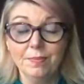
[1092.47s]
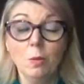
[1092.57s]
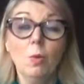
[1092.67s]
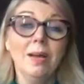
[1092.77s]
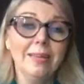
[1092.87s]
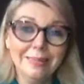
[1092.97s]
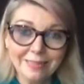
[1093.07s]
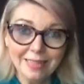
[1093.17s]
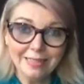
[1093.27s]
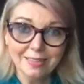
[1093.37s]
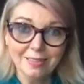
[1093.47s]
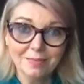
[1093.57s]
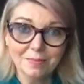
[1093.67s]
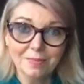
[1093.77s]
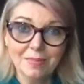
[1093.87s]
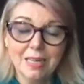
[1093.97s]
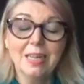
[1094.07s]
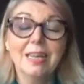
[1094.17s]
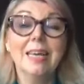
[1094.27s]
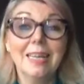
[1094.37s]
Why is that?
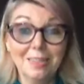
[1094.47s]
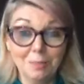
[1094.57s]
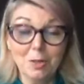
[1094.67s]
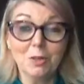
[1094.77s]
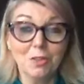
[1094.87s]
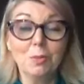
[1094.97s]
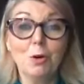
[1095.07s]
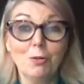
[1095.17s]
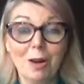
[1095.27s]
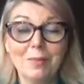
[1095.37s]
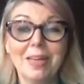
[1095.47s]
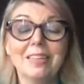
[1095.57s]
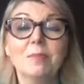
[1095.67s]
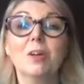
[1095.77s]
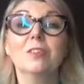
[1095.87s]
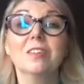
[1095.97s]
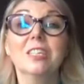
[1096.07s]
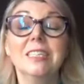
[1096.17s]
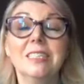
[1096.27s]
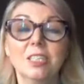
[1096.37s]
It is because of the programming. It's because of the
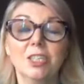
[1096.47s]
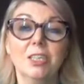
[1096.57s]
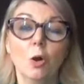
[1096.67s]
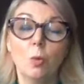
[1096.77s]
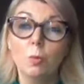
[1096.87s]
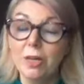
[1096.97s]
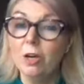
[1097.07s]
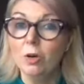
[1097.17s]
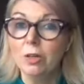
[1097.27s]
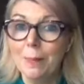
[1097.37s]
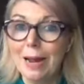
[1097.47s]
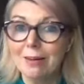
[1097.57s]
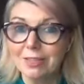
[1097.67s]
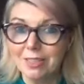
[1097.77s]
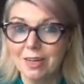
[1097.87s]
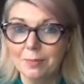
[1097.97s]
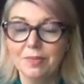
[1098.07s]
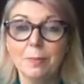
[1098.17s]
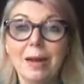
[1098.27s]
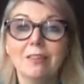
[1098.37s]
conditioning, or what we call paradigm.
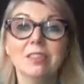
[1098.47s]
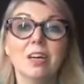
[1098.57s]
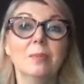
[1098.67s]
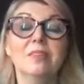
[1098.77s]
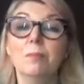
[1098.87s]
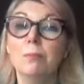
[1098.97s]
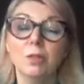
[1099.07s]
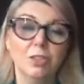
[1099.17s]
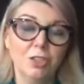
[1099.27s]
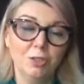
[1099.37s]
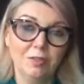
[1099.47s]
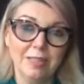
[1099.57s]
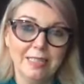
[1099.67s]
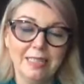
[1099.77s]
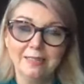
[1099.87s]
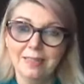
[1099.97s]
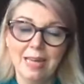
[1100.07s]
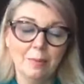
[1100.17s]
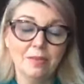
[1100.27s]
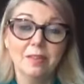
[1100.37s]
The paradigm is a multitude of ideas and
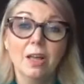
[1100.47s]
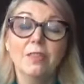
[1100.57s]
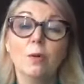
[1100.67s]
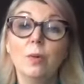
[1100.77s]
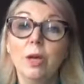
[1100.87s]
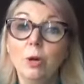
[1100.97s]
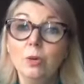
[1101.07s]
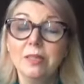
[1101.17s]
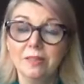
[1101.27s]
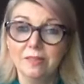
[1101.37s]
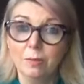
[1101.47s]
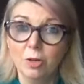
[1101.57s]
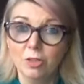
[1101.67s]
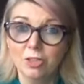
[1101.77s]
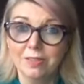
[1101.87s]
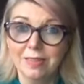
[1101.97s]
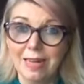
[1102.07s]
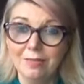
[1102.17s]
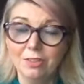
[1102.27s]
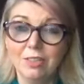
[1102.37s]
habits that we hold at the subconscious
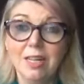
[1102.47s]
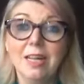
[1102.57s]
level